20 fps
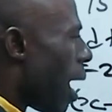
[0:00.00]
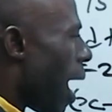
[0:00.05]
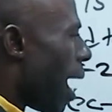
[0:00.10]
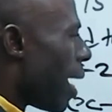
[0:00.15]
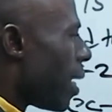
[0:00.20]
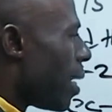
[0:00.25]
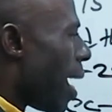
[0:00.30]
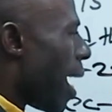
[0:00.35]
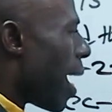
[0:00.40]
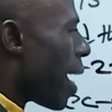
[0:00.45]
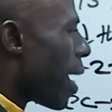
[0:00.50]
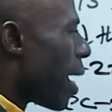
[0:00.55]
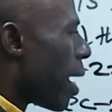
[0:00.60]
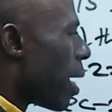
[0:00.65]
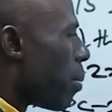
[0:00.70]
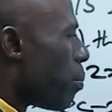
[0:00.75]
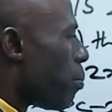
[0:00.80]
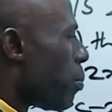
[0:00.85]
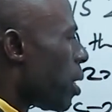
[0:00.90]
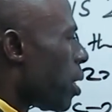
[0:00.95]
either
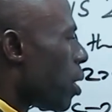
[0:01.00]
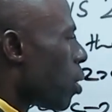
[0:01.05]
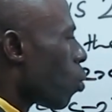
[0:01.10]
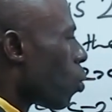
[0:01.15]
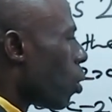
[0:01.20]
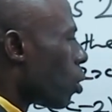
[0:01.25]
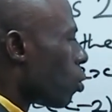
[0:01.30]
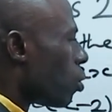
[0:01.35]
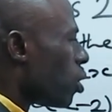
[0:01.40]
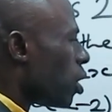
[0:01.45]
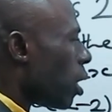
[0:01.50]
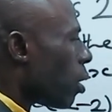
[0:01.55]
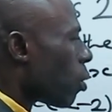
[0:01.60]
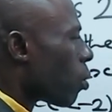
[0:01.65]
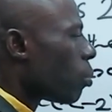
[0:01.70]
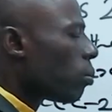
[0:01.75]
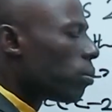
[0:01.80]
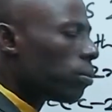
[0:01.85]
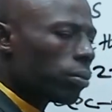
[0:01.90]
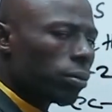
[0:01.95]
A being equal to
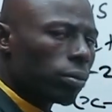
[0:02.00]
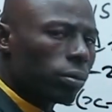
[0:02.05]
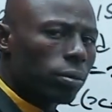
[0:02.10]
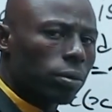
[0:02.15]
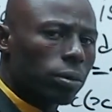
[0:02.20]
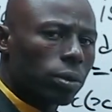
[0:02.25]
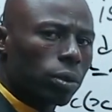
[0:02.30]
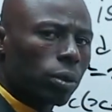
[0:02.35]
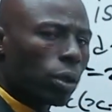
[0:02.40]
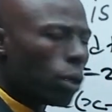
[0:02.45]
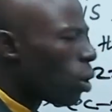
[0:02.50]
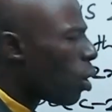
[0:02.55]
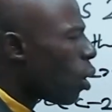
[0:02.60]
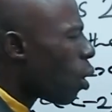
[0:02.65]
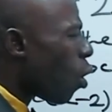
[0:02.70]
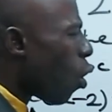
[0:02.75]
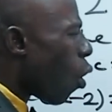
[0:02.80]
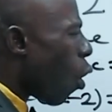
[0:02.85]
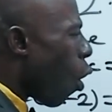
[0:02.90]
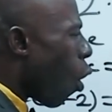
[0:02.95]
0
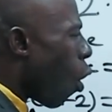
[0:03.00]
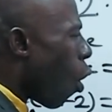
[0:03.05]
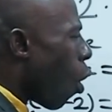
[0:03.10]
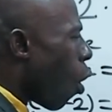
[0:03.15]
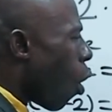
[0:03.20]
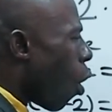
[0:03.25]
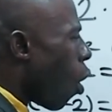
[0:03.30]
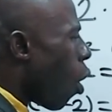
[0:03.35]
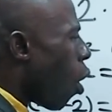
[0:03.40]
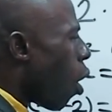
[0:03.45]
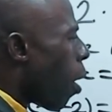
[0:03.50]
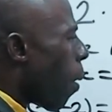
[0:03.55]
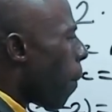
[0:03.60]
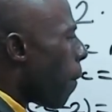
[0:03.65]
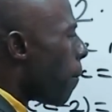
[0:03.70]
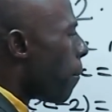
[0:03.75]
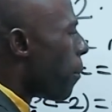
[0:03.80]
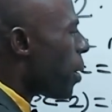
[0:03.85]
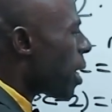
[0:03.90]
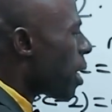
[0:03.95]

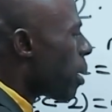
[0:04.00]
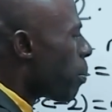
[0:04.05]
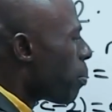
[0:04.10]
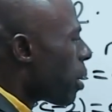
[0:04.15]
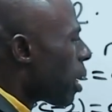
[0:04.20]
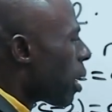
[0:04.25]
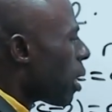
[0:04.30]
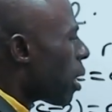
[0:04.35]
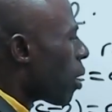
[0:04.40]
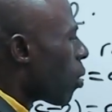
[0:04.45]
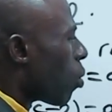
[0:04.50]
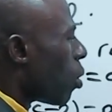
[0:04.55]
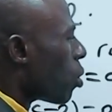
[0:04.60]
or B being